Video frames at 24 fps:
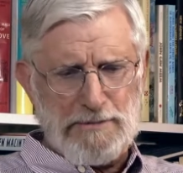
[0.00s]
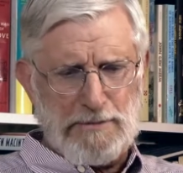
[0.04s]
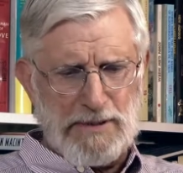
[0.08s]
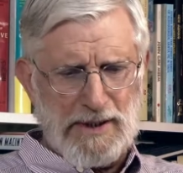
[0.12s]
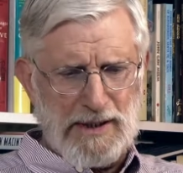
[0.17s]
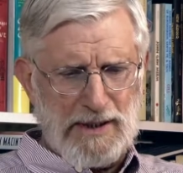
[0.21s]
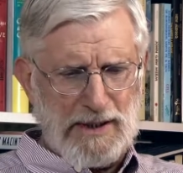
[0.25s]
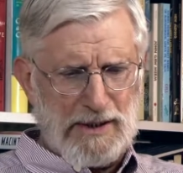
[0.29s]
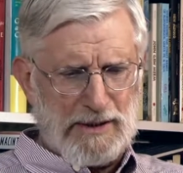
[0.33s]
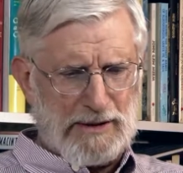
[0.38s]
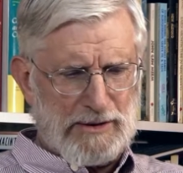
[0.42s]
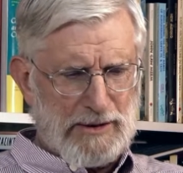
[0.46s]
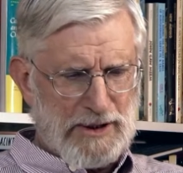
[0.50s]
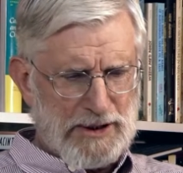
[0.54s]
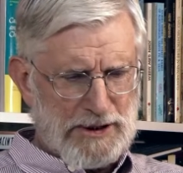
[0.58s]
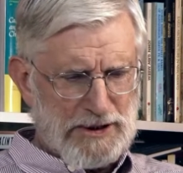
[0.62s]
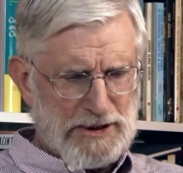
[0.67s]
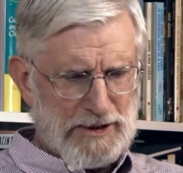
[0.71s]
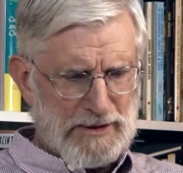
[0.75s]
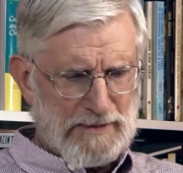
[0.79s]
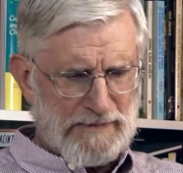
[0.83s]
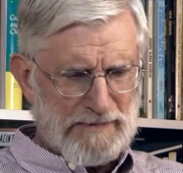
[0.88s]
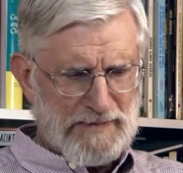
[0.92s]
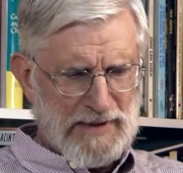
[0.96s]
and
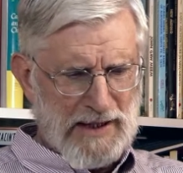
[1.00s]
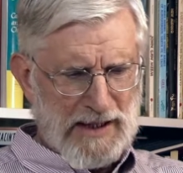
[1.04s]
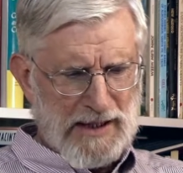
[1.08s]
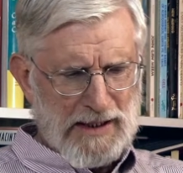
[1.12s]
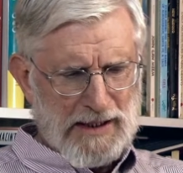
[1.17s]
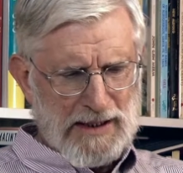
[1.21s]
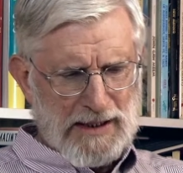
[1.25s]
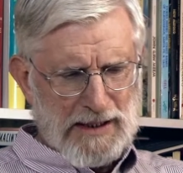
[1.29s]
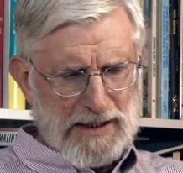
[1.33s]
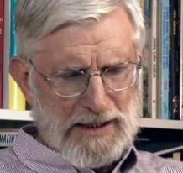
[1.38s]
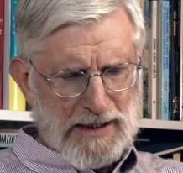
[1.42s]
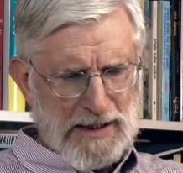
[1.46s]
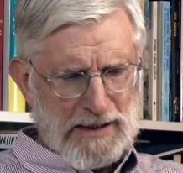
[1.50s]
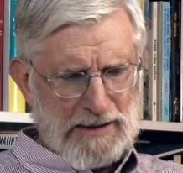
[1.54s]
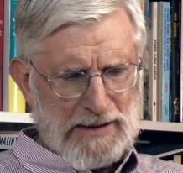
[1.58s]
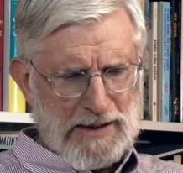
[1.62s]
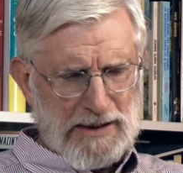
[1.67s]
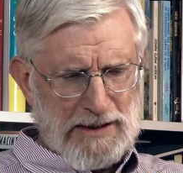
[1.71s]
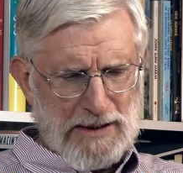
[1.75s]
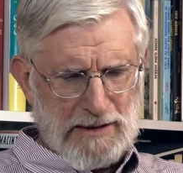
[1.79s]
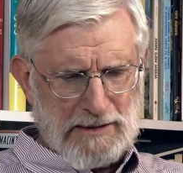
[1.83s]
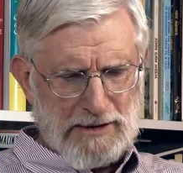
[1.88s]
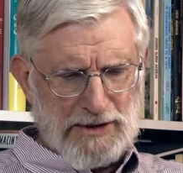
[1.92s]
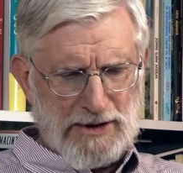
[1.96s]
pediatrician at the
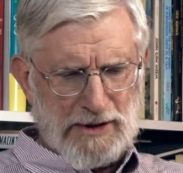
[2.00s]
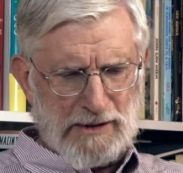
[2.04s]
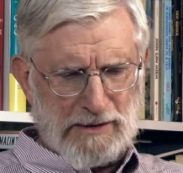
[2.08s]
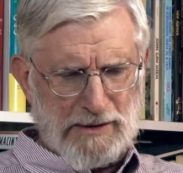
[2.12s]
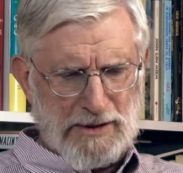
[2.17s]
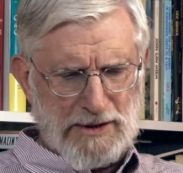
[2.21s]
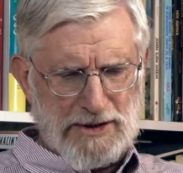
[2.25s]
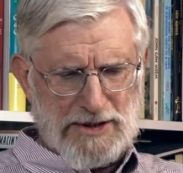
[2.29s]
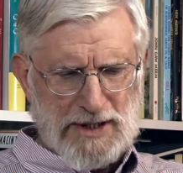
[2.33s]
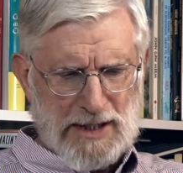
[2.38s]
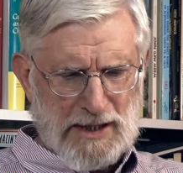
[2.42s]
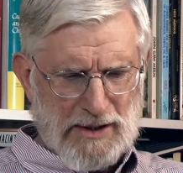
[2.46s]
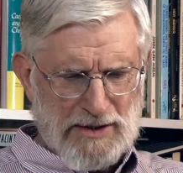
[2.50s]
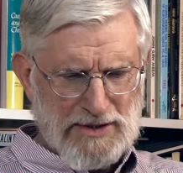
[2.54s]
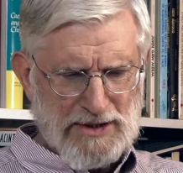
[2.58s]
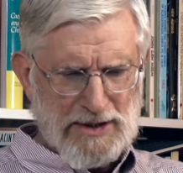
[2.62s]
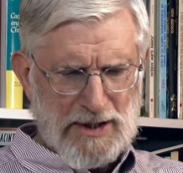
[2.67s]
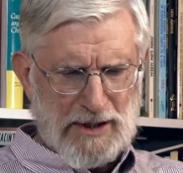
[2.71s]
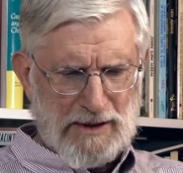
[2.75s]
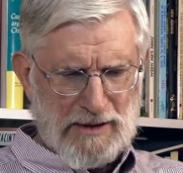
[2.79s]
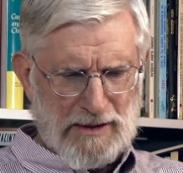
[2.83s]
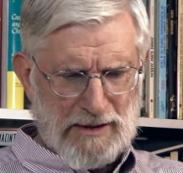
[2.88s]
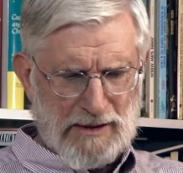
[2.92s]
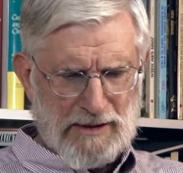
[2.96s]
Young Children's Health
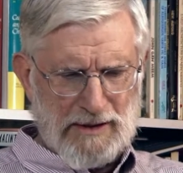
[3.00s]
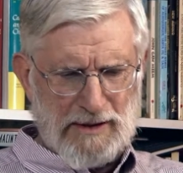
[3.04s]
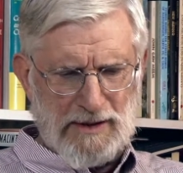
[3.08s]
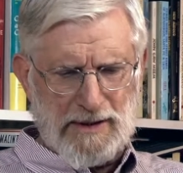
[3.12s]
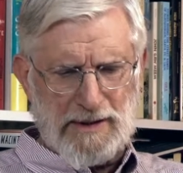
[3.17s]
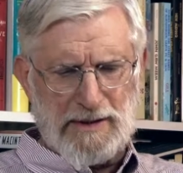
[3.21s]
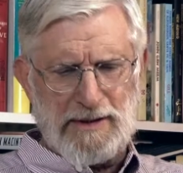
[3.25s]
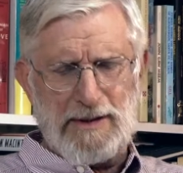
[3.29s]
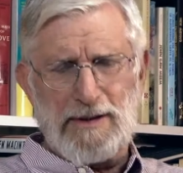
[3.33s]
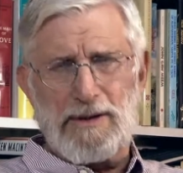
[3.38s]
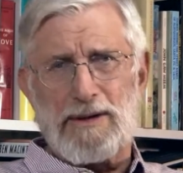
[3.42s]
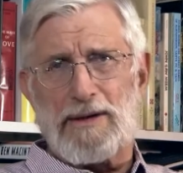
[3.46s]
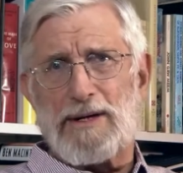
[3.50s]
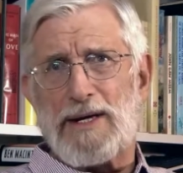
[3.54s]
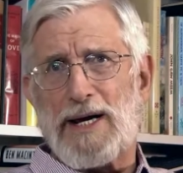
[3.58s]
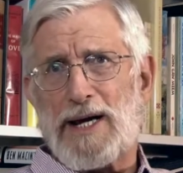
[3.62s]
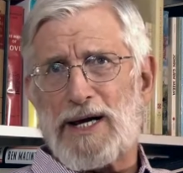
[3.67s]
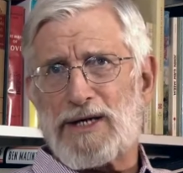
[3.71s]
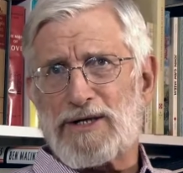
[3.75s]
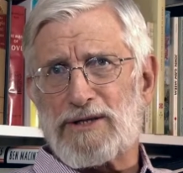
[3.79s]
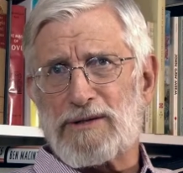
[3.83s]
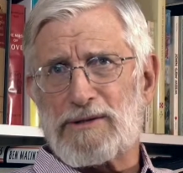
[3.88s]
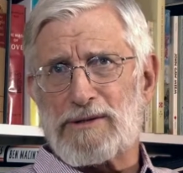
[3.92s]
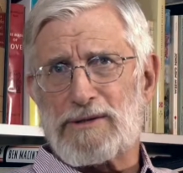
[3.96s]
Center in the
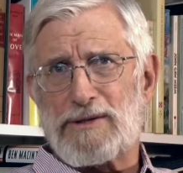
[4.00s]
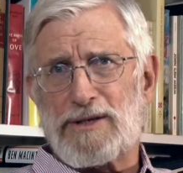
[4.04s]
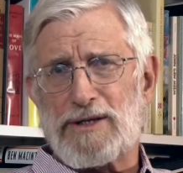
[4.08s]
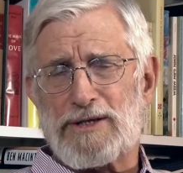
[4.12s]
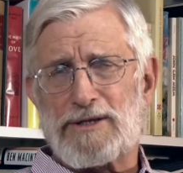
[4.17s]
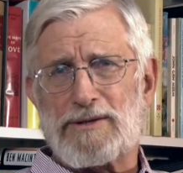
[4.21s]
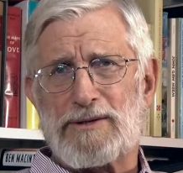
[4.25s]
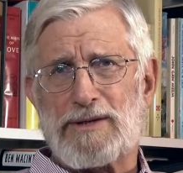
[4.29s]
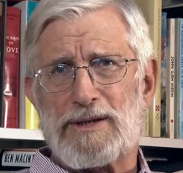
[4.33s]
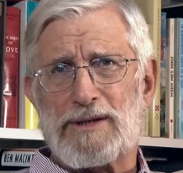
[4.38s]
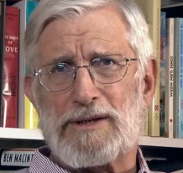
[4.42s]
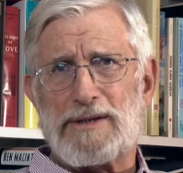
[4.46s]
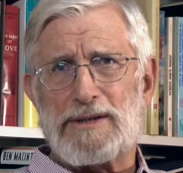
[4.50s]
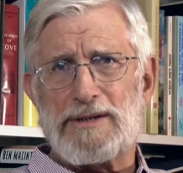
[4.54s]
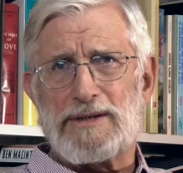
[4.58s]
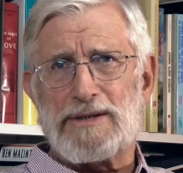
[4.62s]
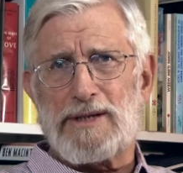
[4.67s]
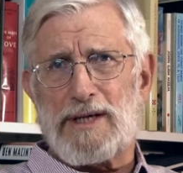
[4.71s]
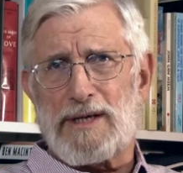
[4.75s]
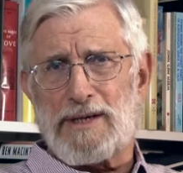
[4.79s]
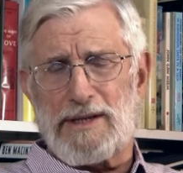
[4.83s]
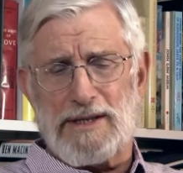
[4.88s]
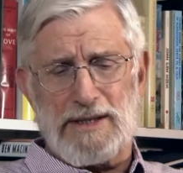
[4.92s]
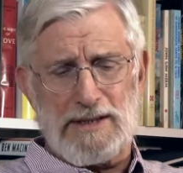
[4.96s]
International District in
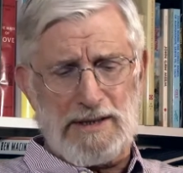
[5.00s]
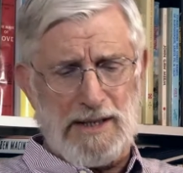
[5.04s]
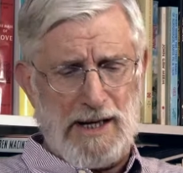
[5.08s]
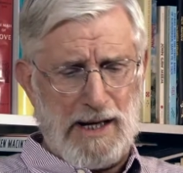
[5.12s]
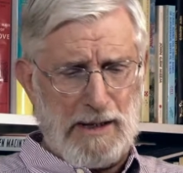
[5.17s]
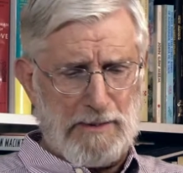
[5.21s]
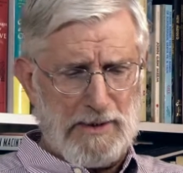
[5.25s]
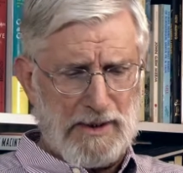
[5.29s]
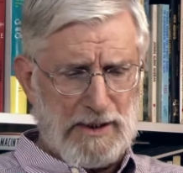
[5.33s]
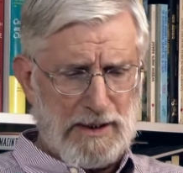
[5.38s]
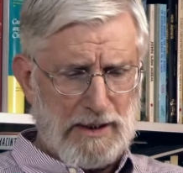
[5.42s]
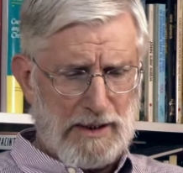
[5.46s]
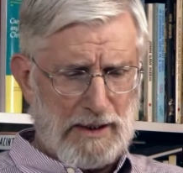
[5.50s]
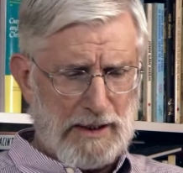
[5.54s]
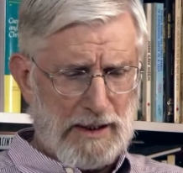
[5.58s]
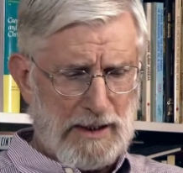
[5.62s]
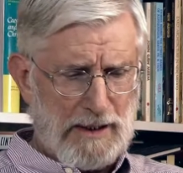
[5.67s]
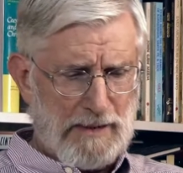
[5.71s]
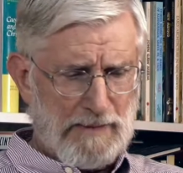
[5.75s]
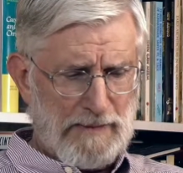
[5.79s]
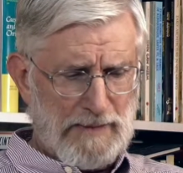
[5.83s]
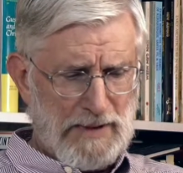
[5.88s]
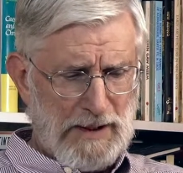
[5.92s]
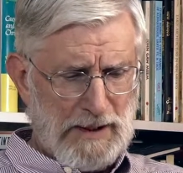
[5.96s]
southeast Albuquerque.